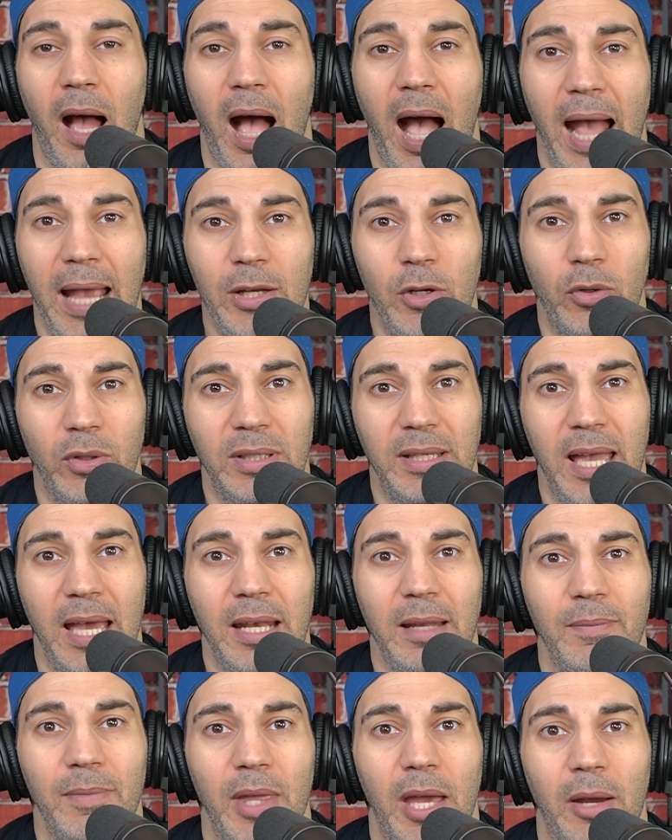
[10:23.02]
I know to
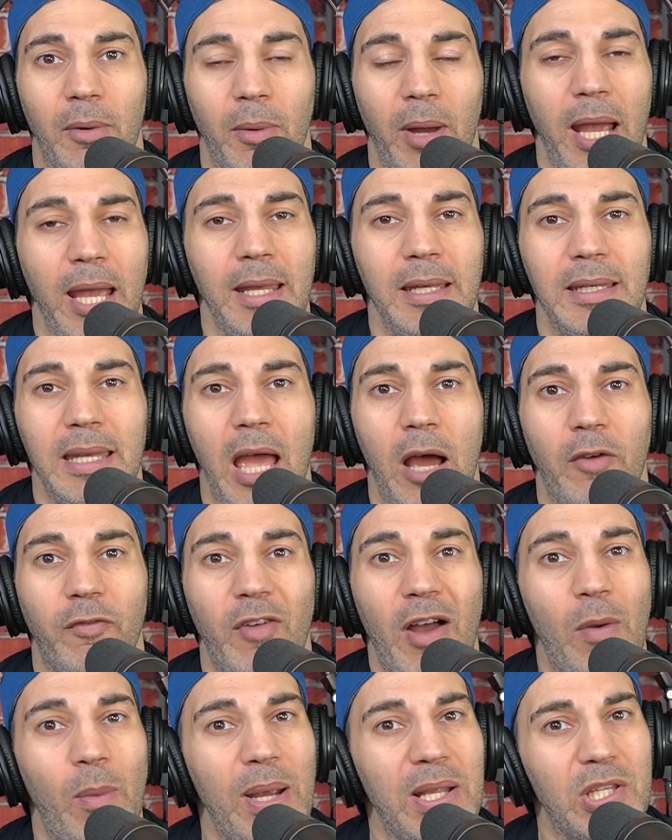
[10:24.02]
get him there, right? Now,
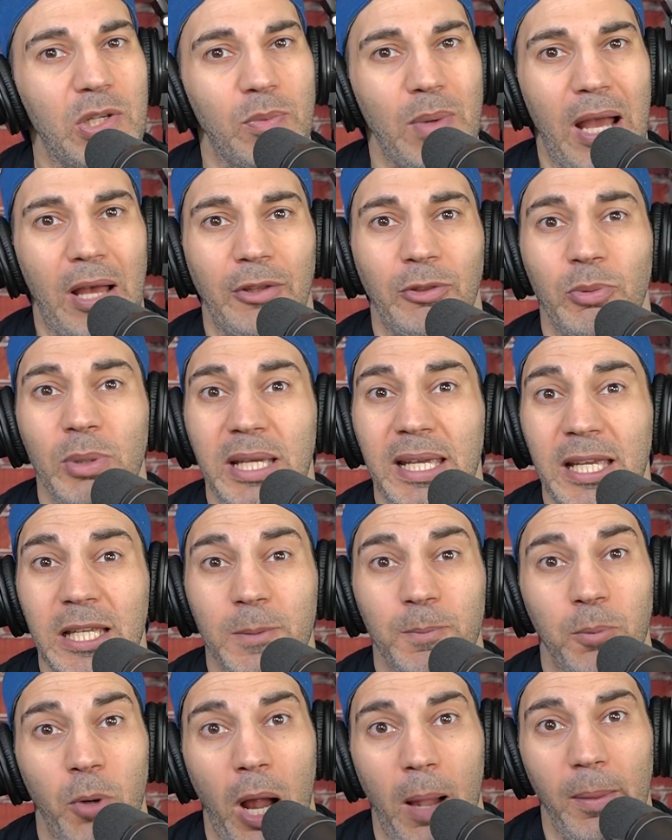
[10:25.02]
if I wait to round three,
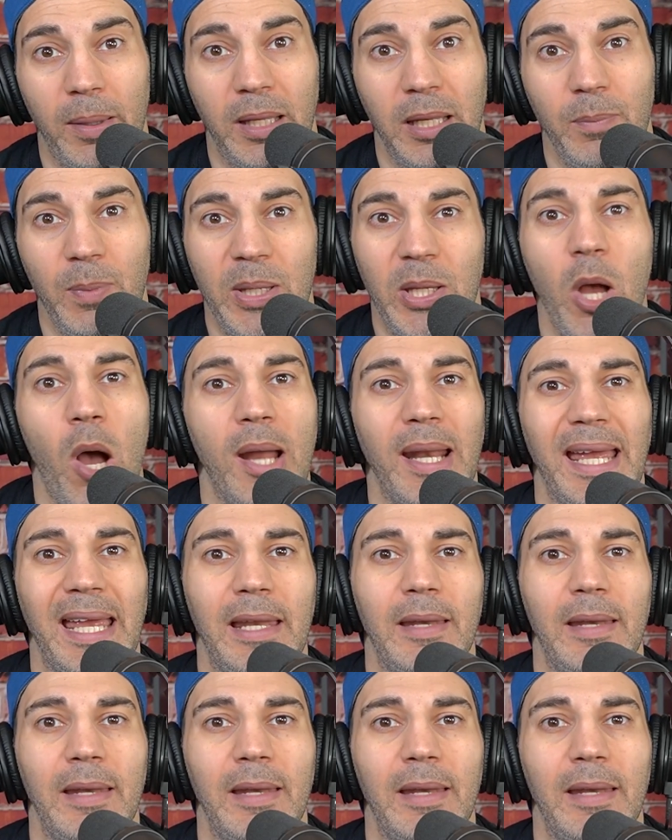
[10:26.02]
he's probably going to be gone.